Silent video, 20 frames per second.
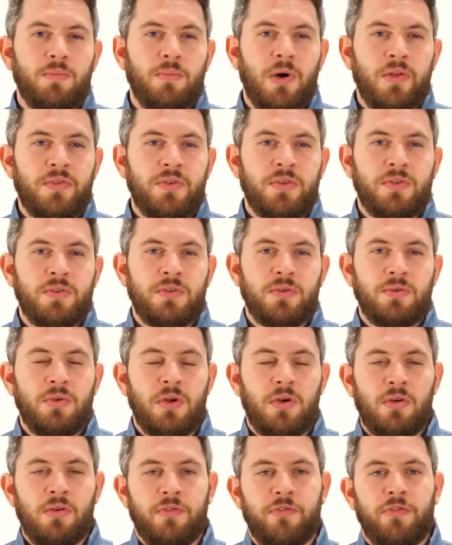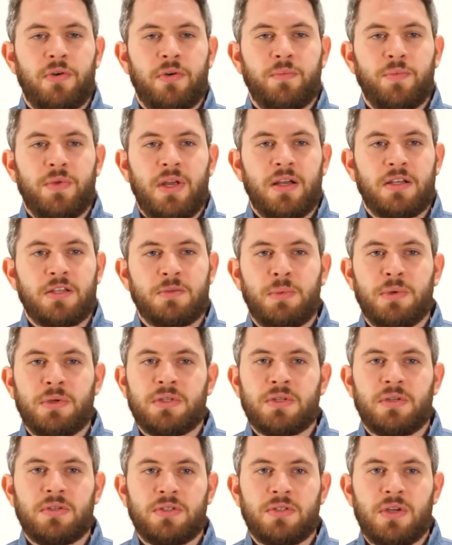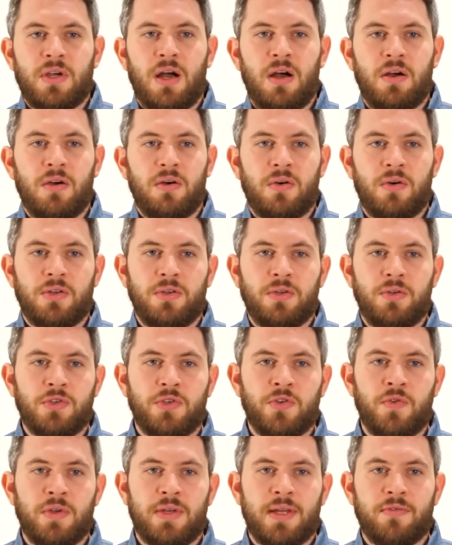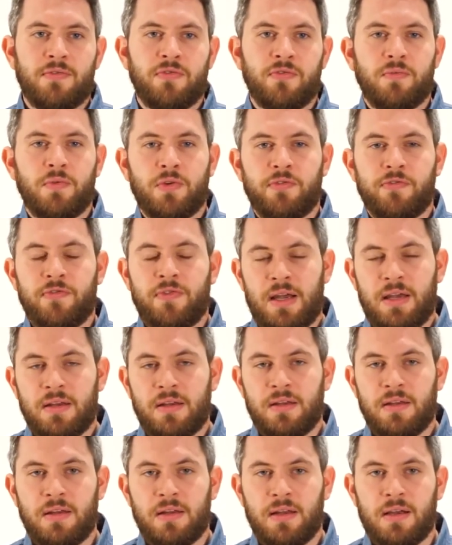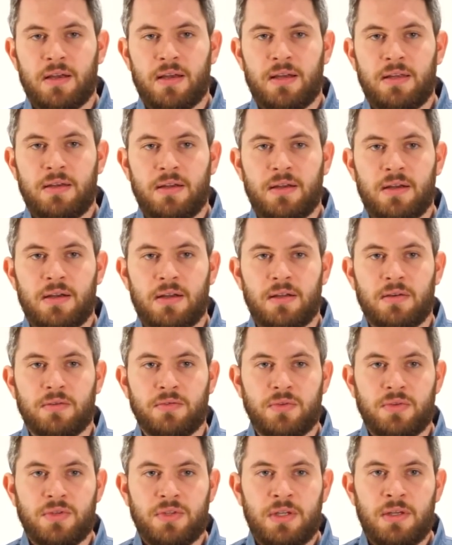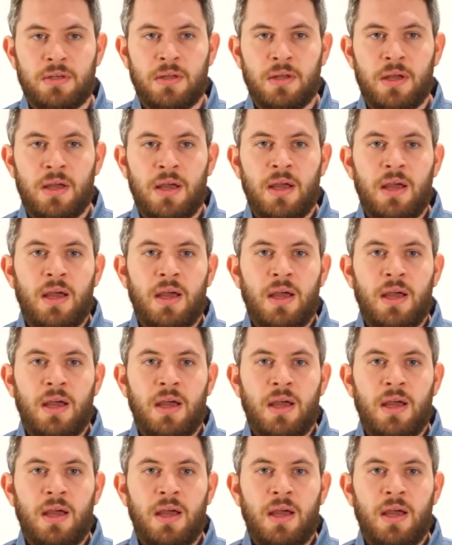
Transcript: wanted to know from the experts also how useful they would find it in a clinical routine.